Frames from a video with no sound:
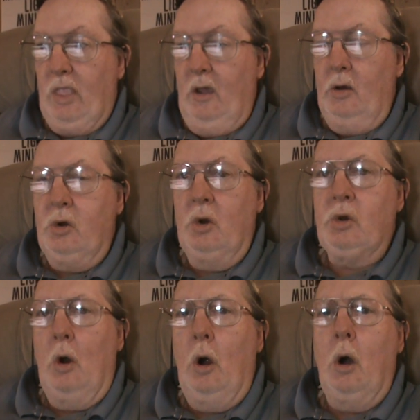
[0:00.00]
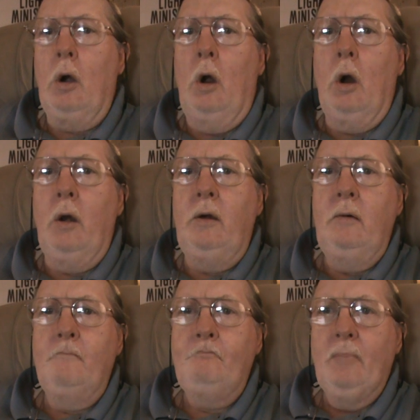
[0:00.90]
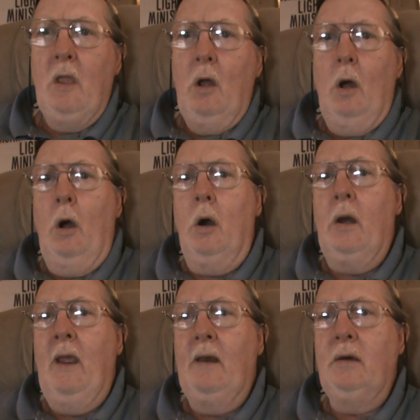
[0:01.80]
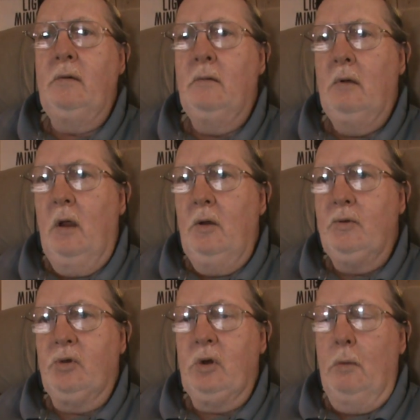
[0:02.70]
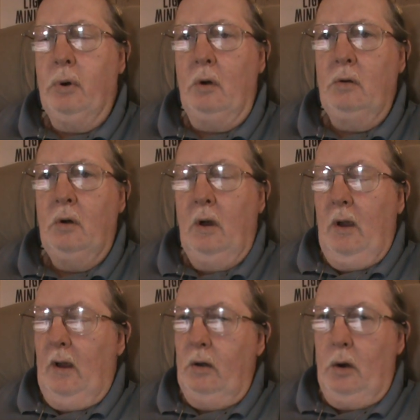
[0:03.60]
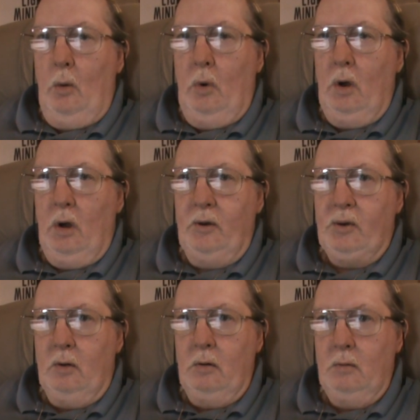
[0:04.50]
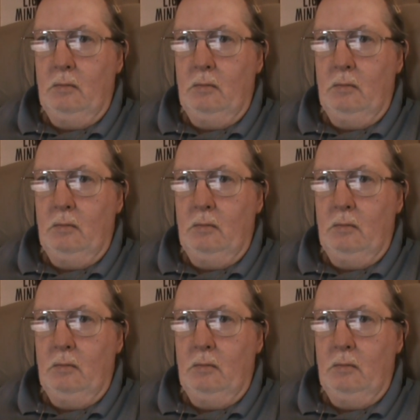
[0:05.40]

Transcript: You're just hard-hearted, hard-headed, stubborn, and don't want to listen.